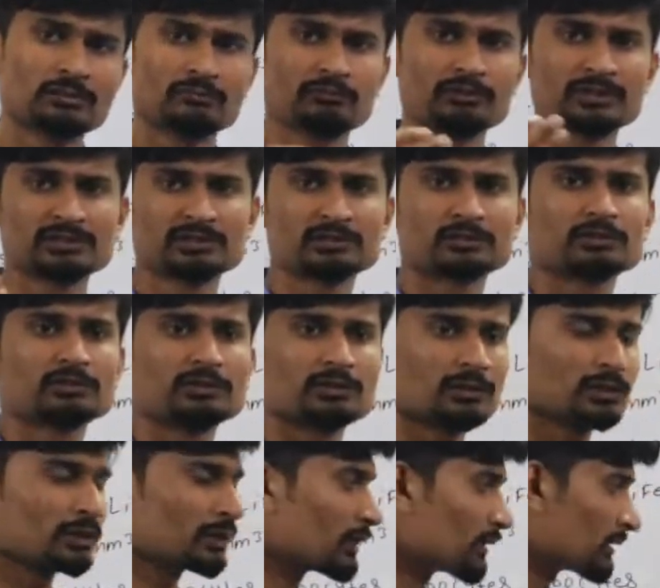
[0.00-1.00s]
which
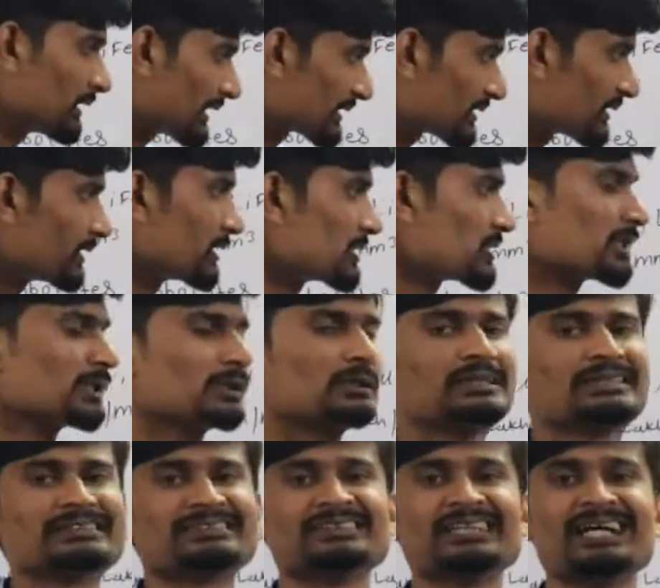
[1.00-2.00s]
that condition
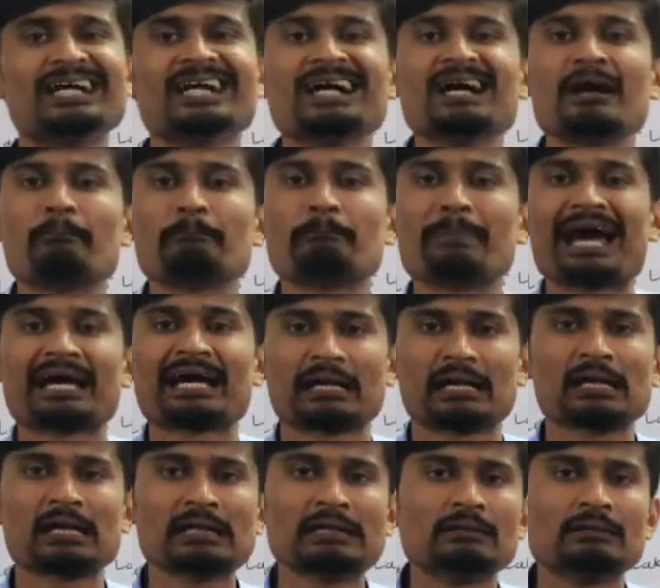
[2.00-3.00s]
is the
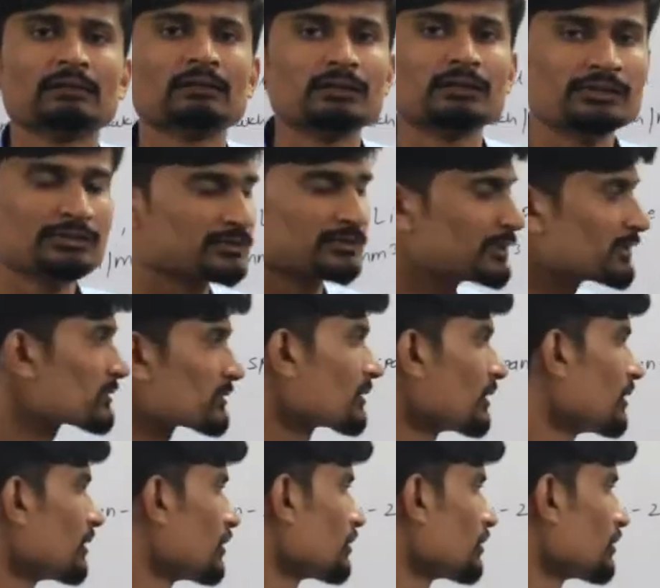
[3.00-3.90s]
paralysis.